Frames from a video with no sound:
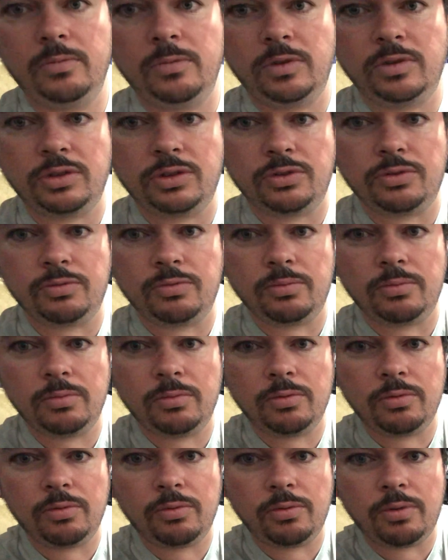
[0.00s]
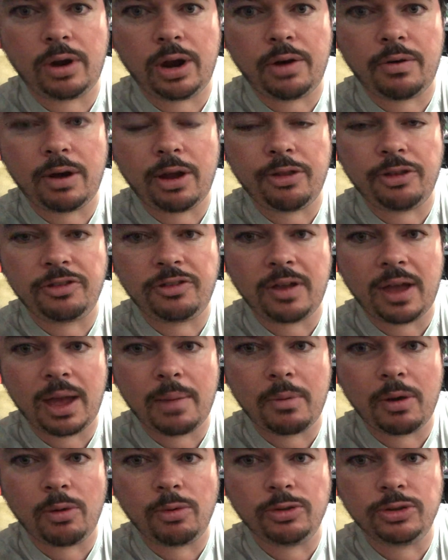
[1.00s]
This is right around the
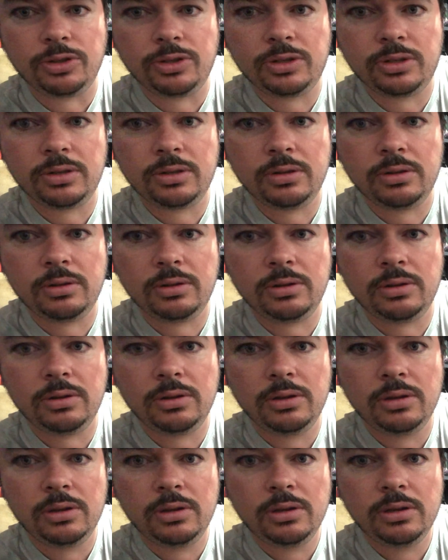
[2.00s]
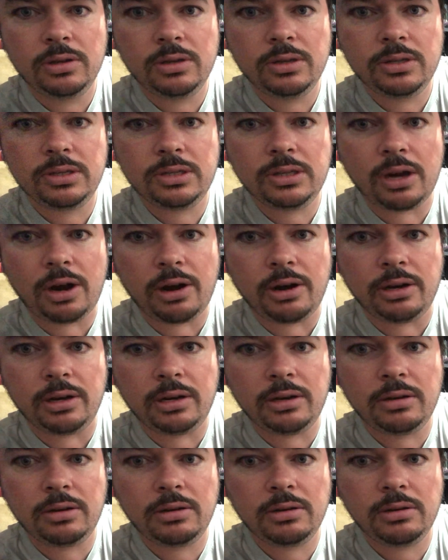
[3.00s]
time I was
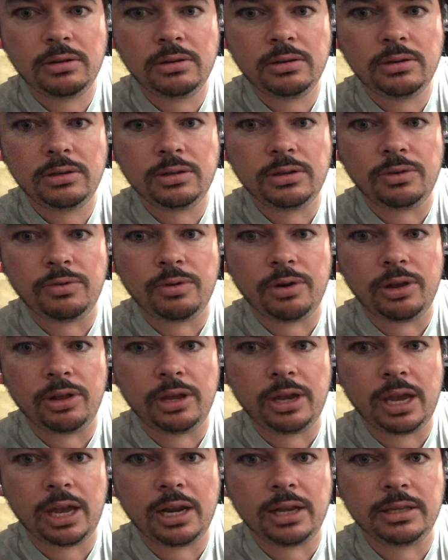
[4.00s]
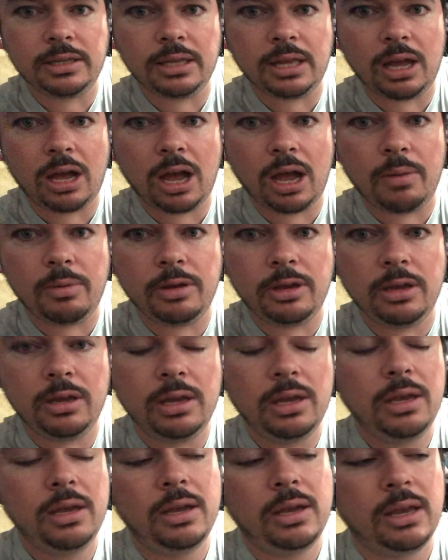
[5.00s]
starting to really get into the hobby.
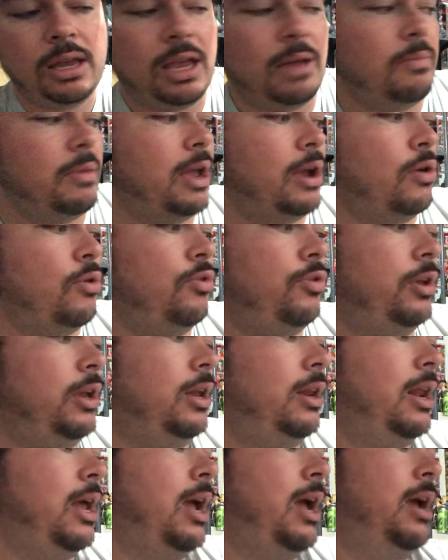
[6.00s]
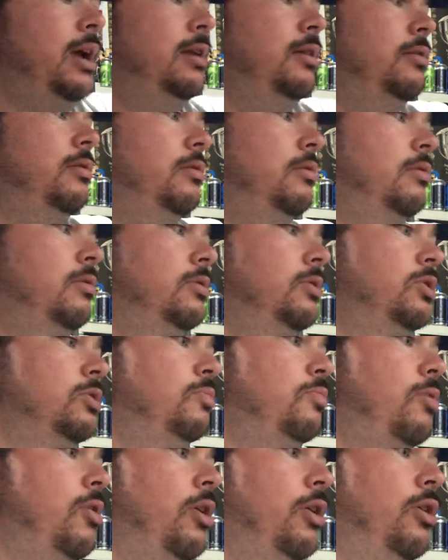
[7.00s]
Came back only a 9. This is
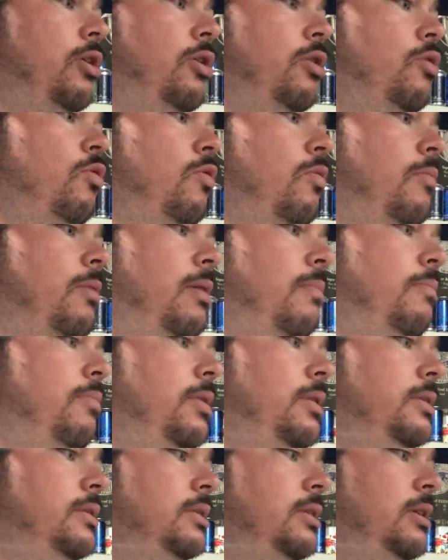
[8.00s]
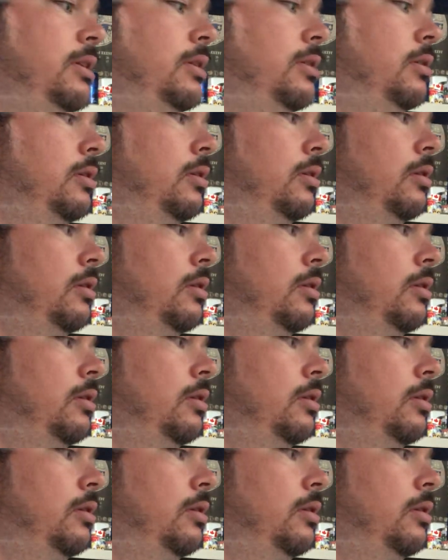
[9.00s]
probably gonna go on my PC.